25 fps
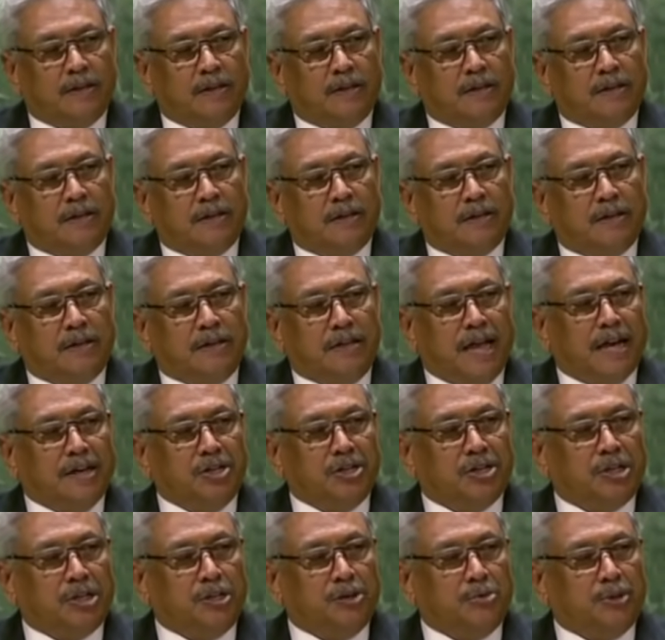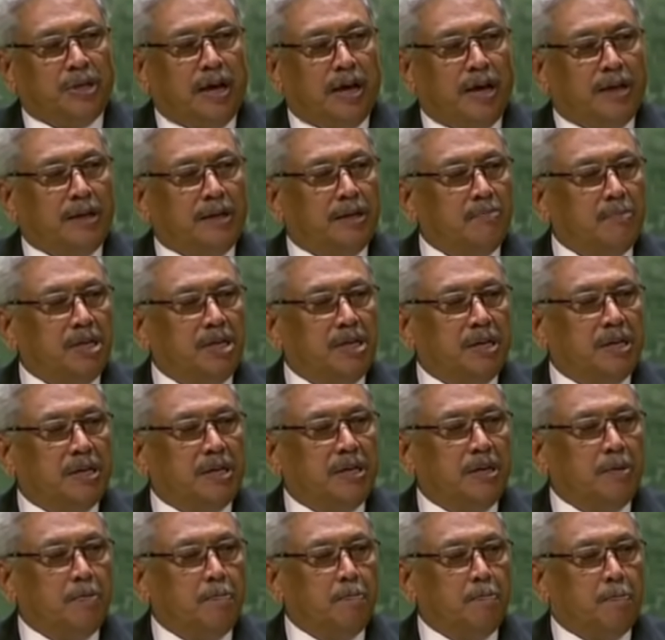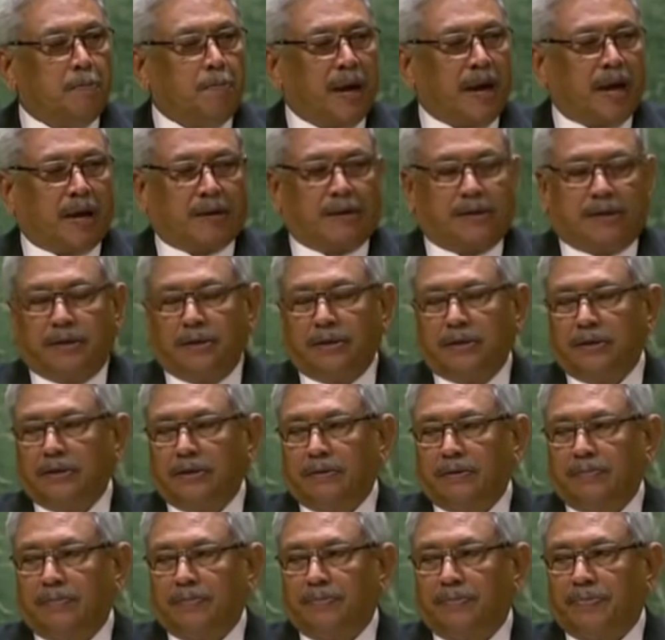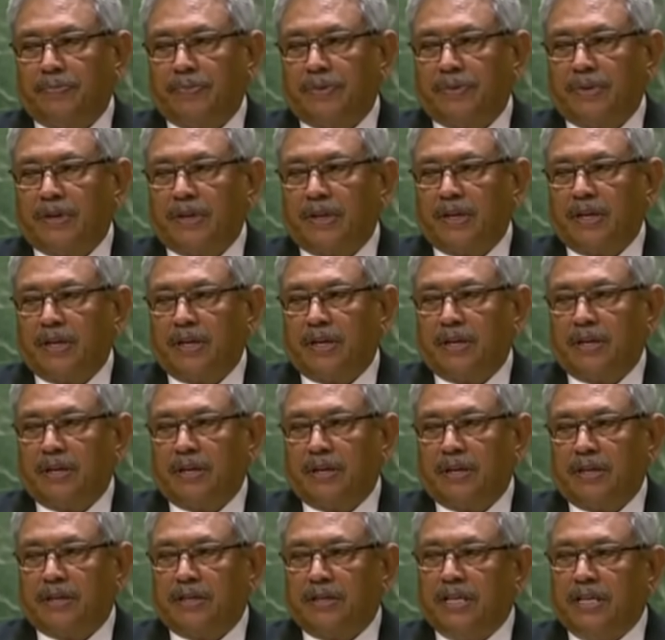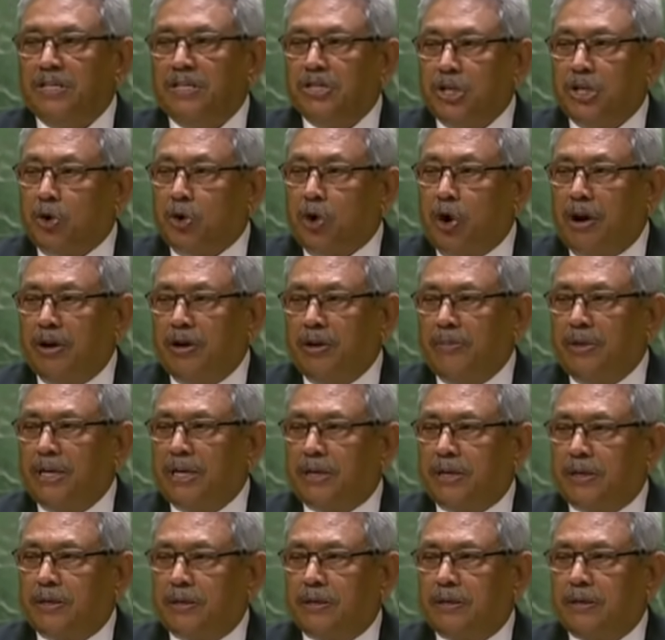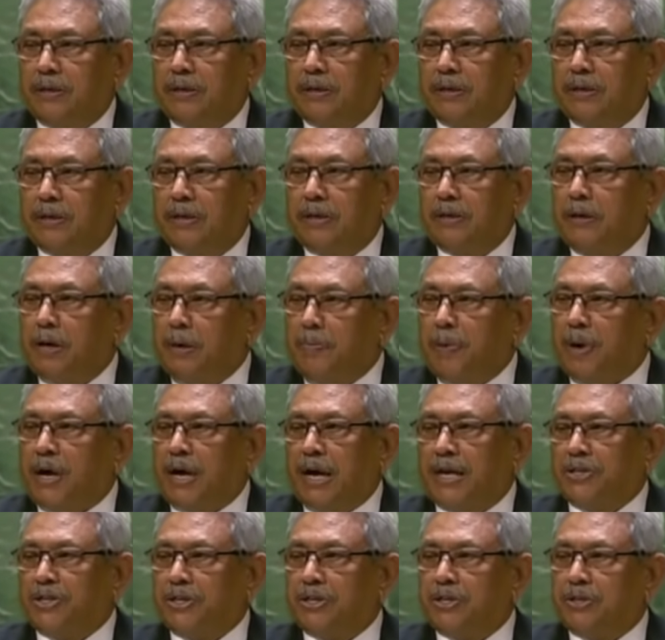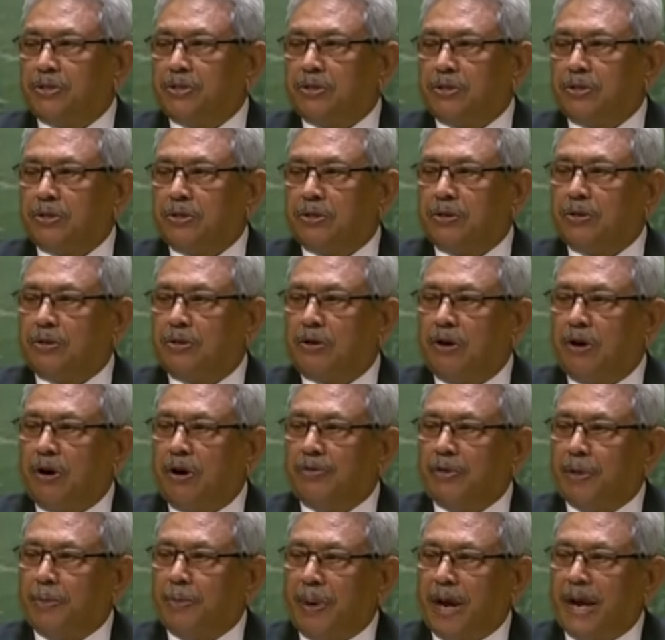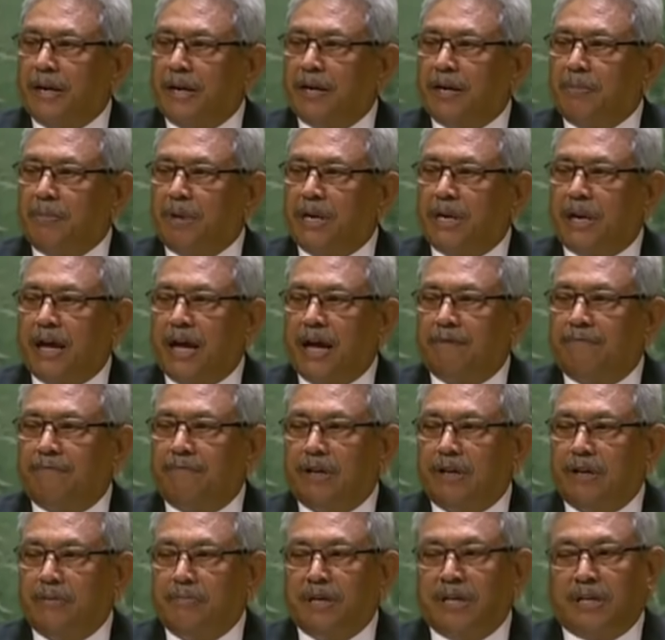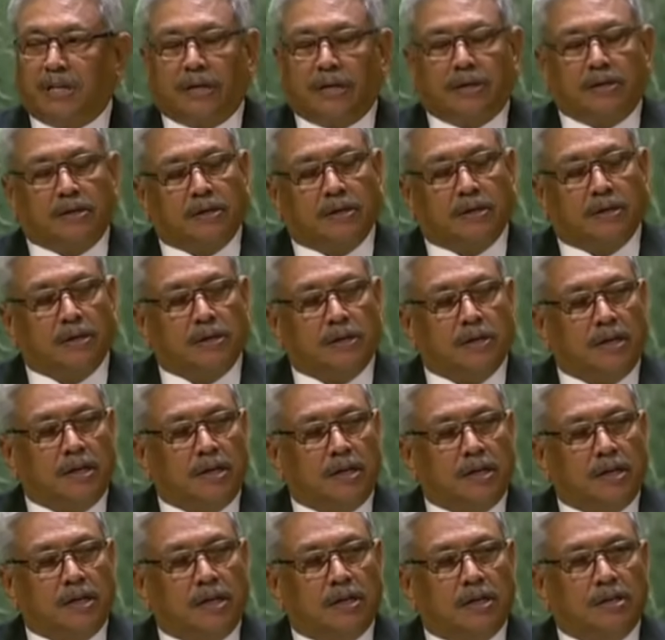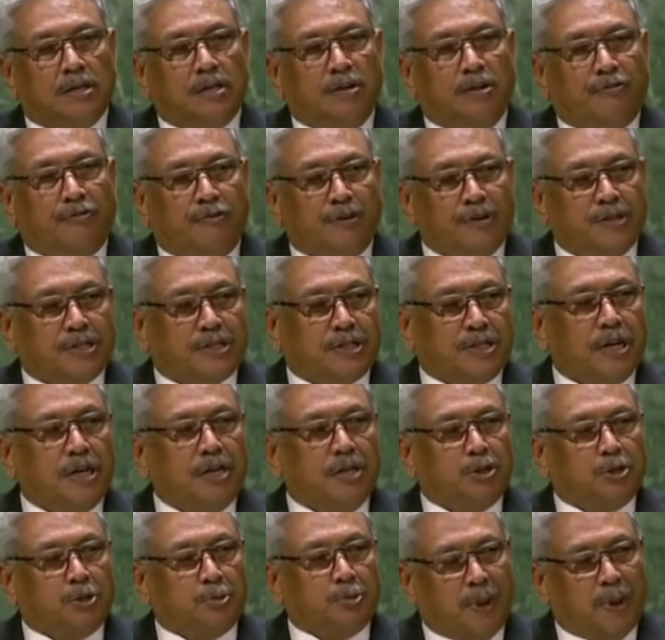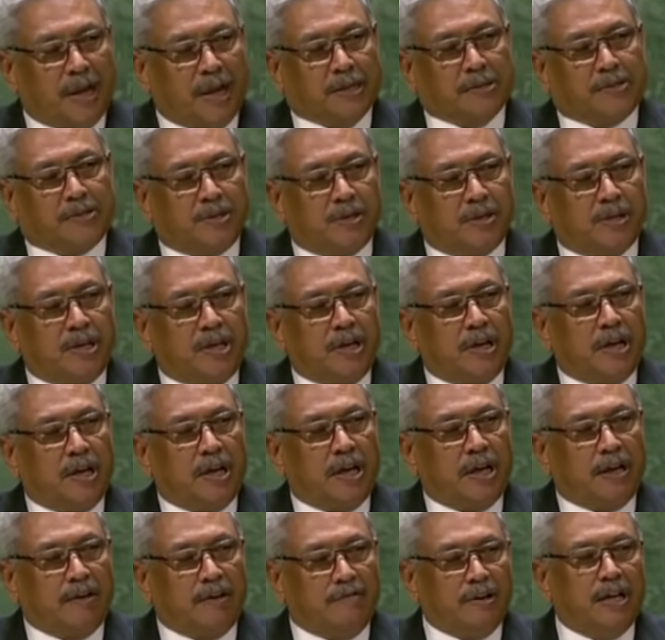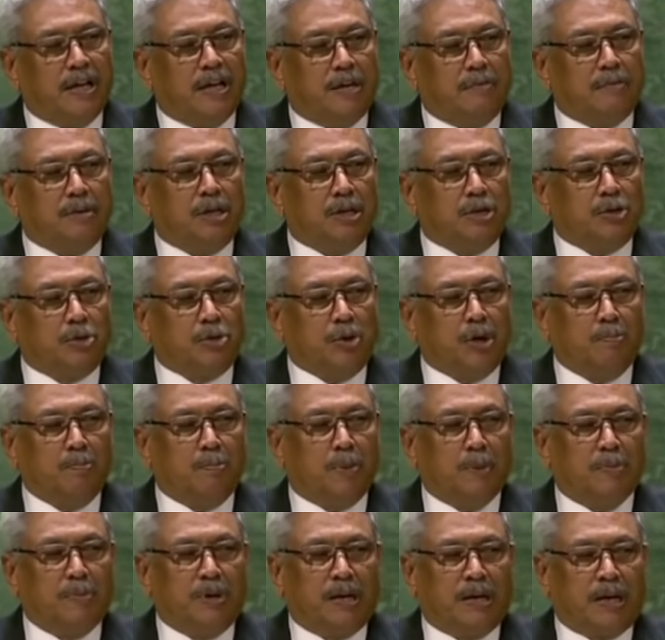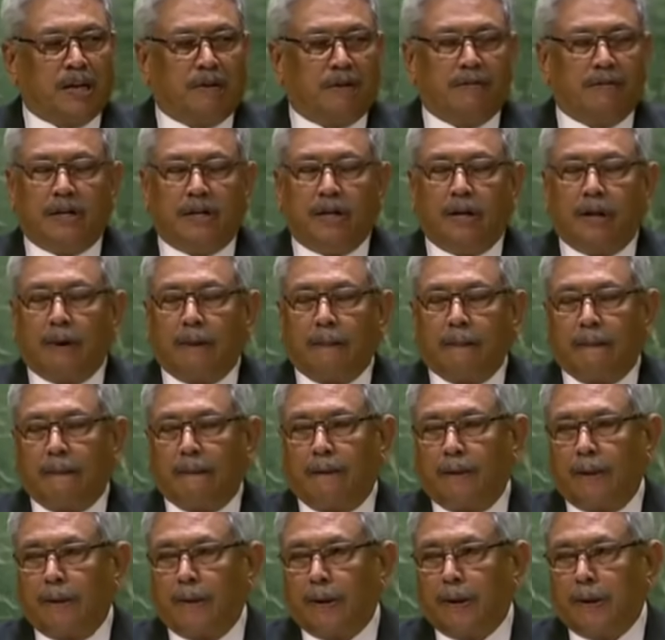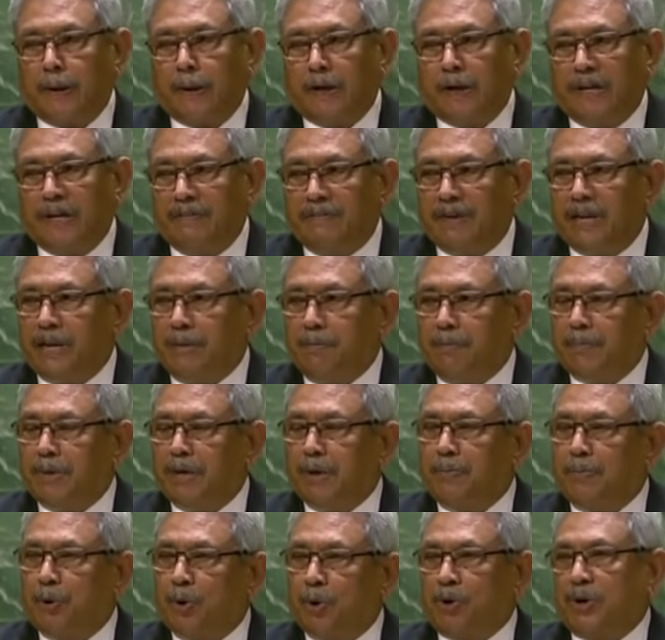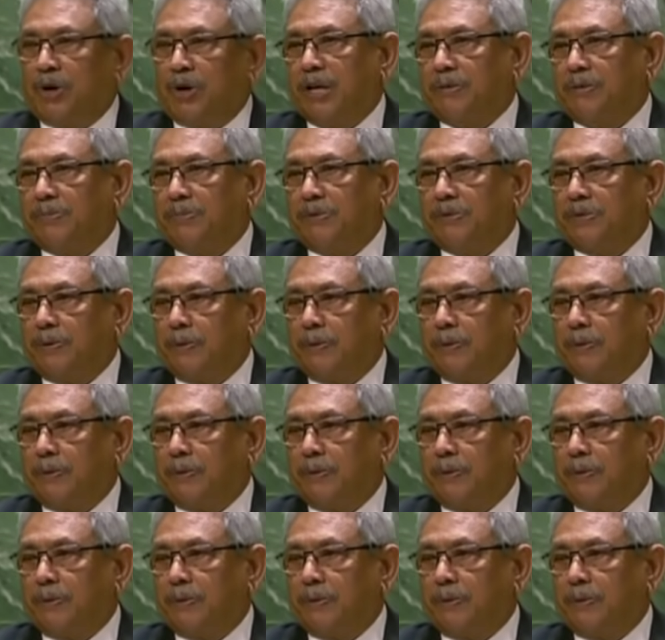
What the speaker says: In addition to their immediate impact, these economic repercussions of the pandemic have limited the fiscal space available to implement our development programs.